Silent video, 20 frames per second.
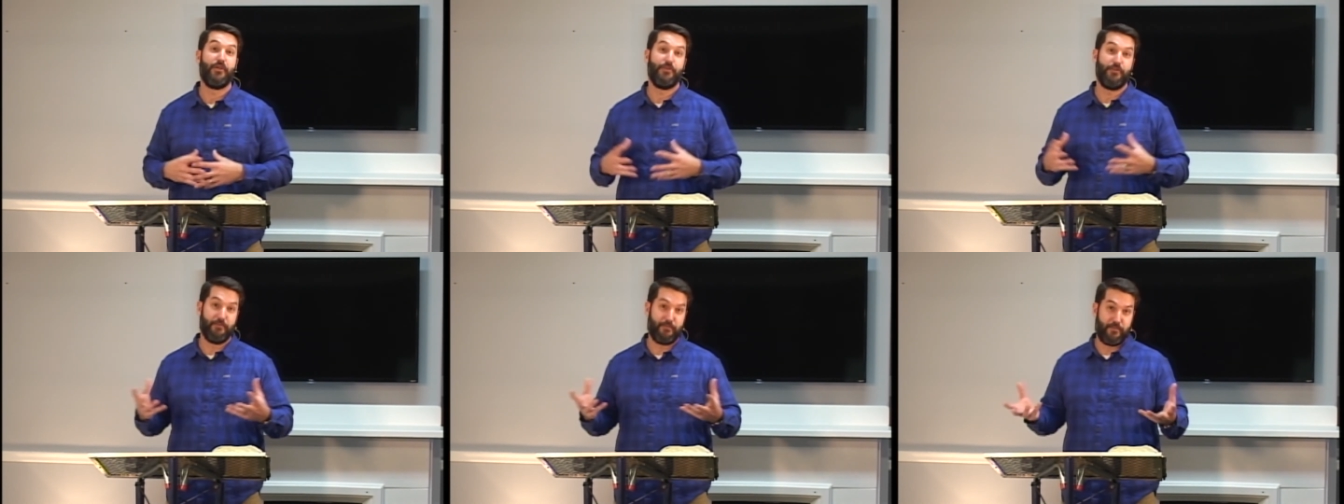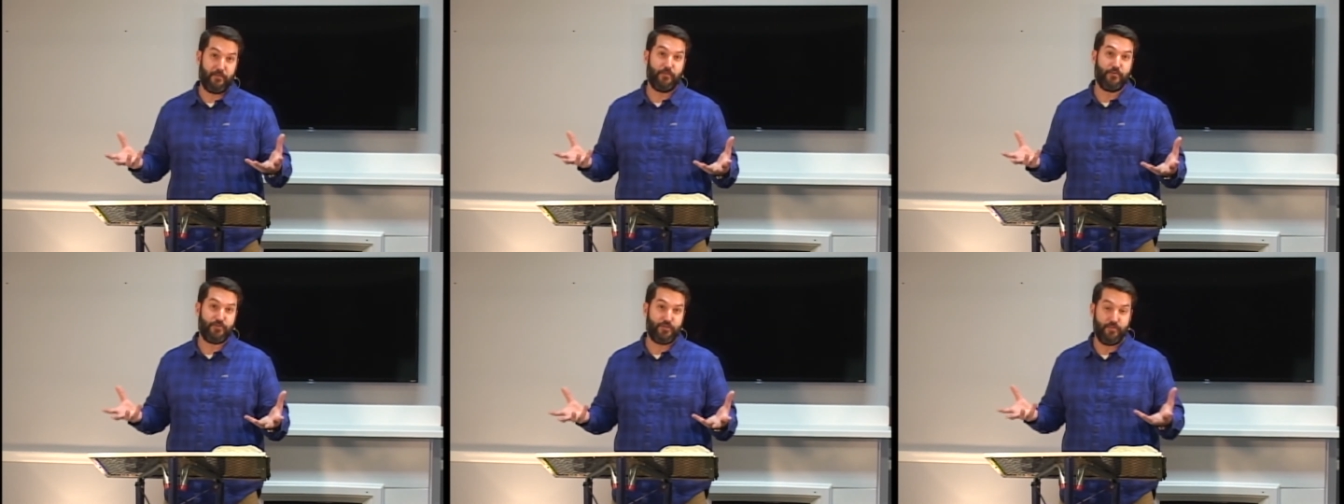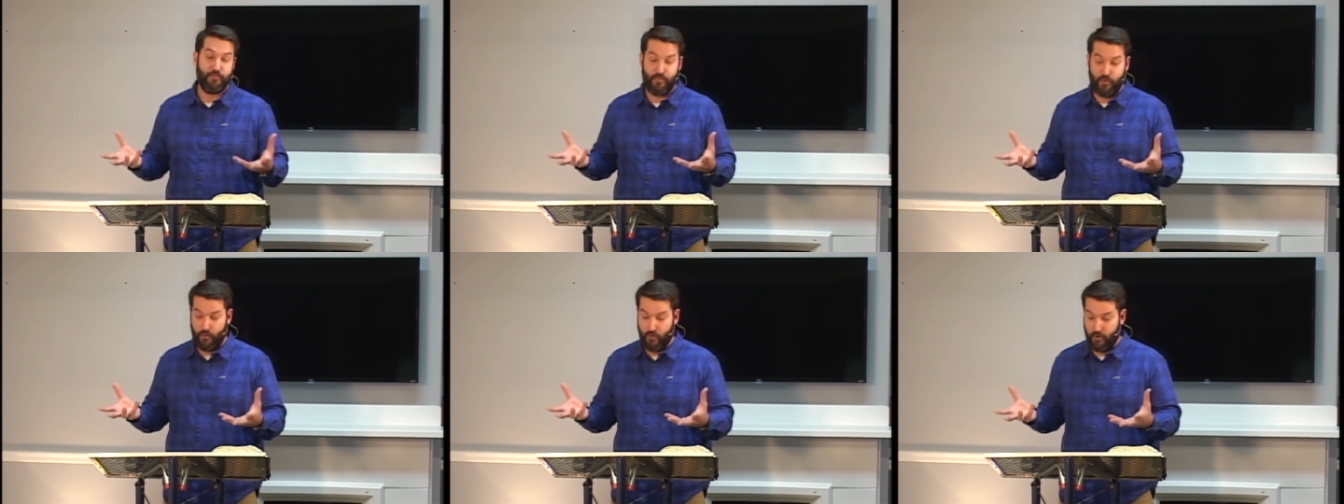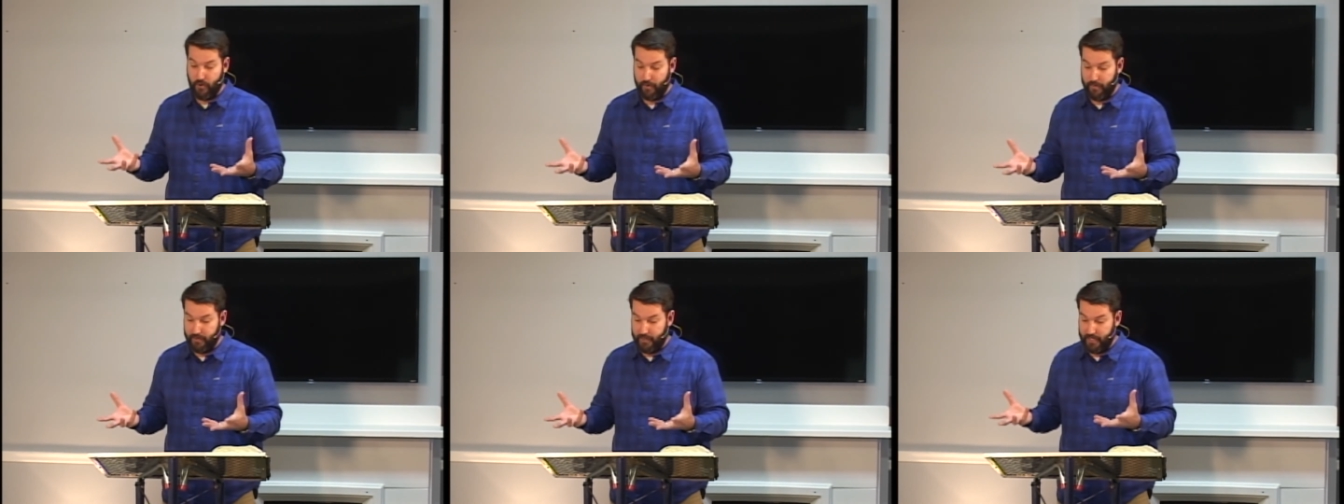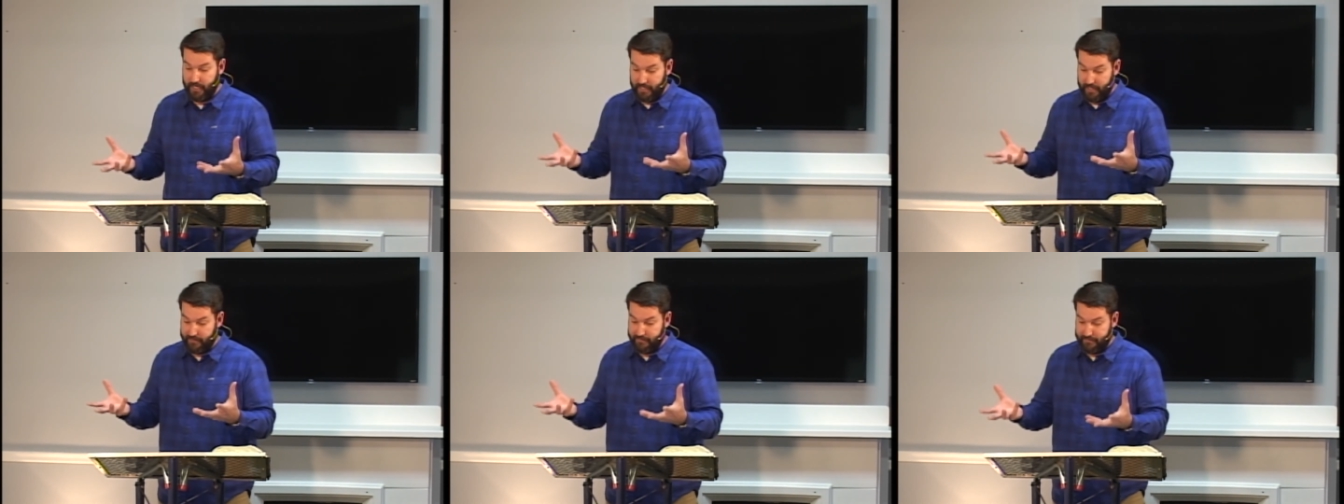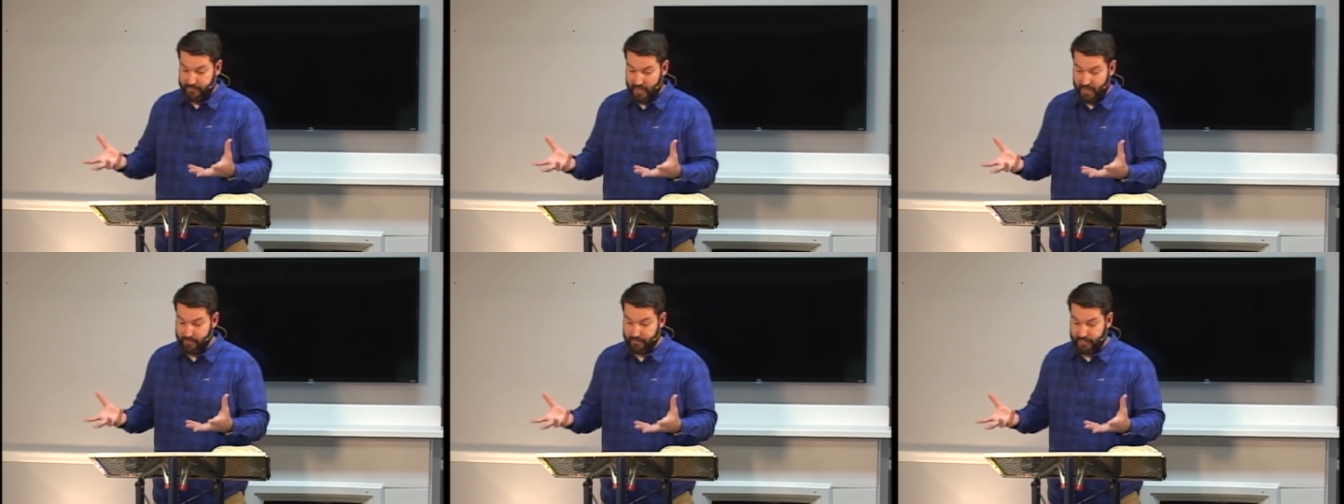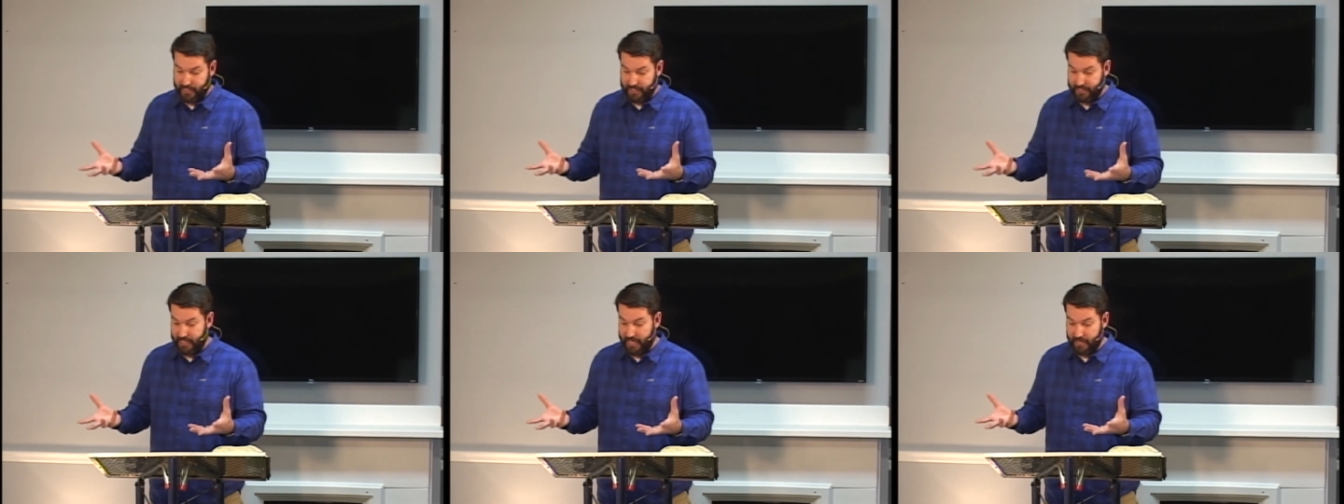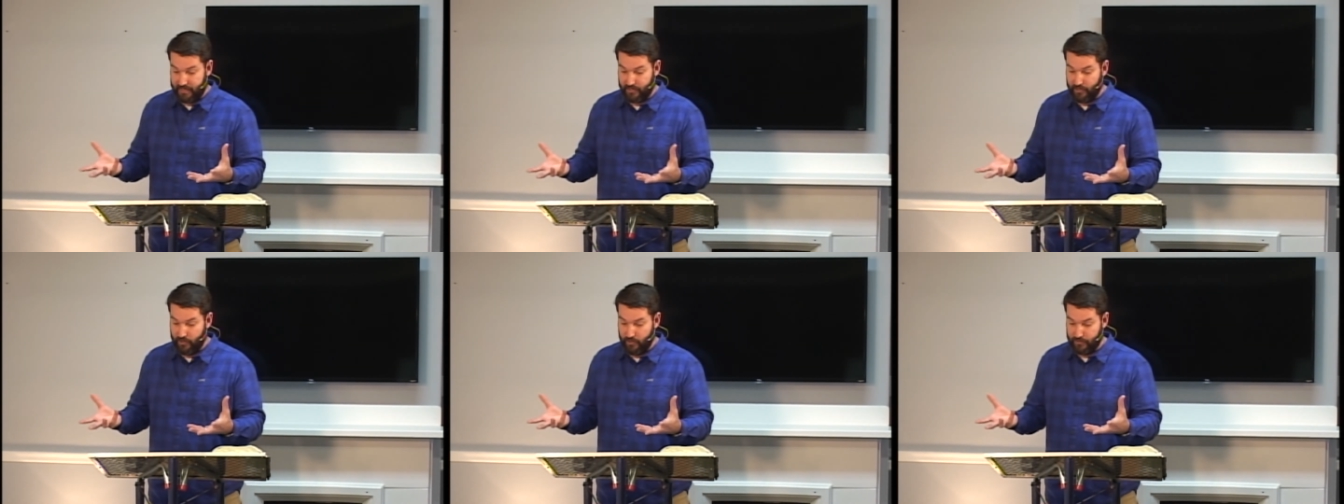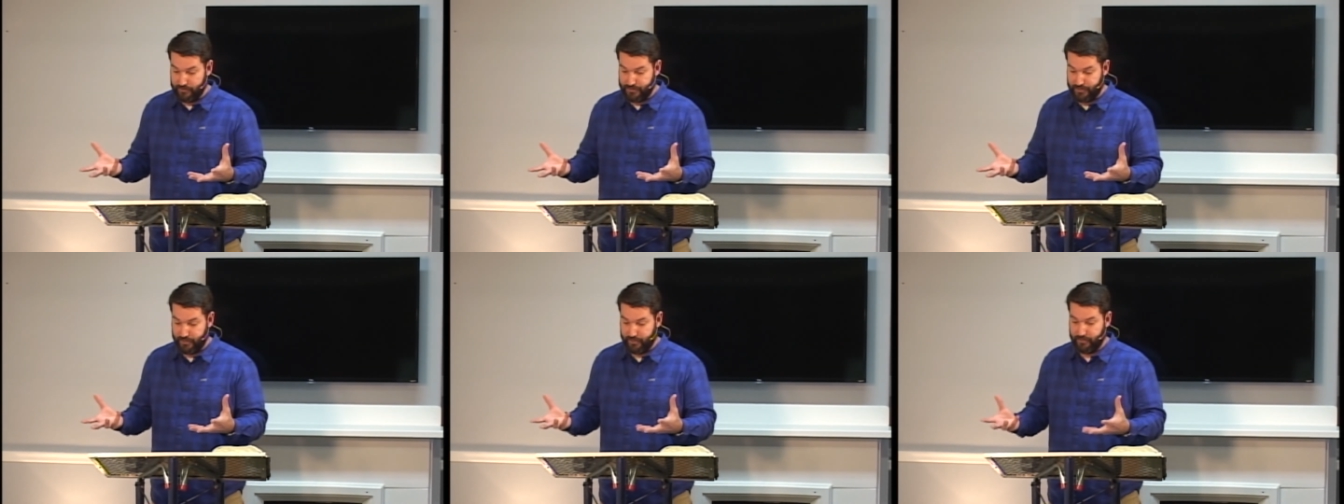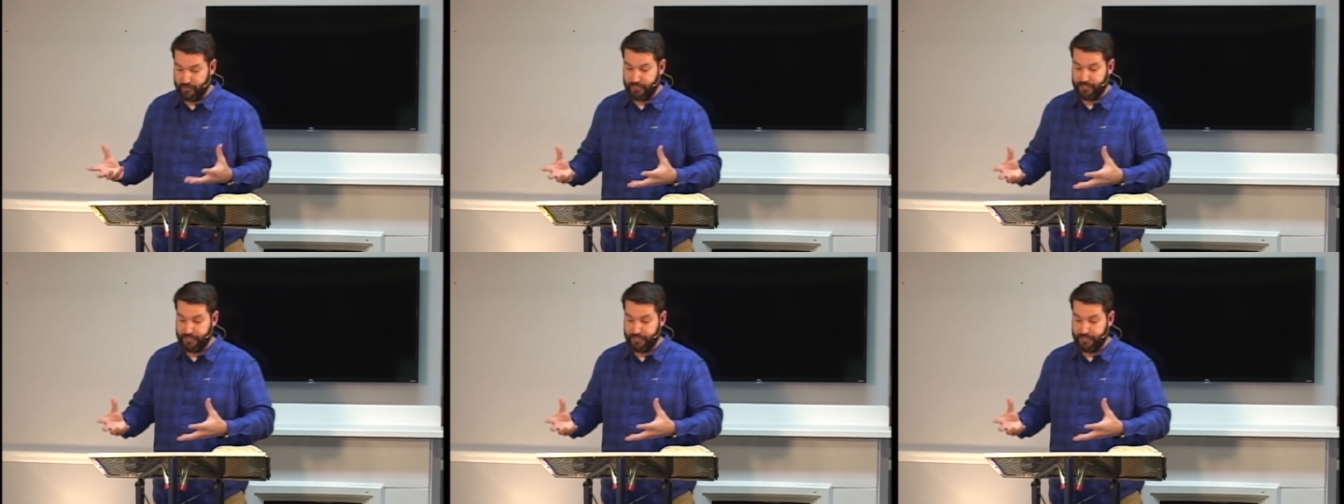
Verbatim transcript: the firstborn in a family in that culture.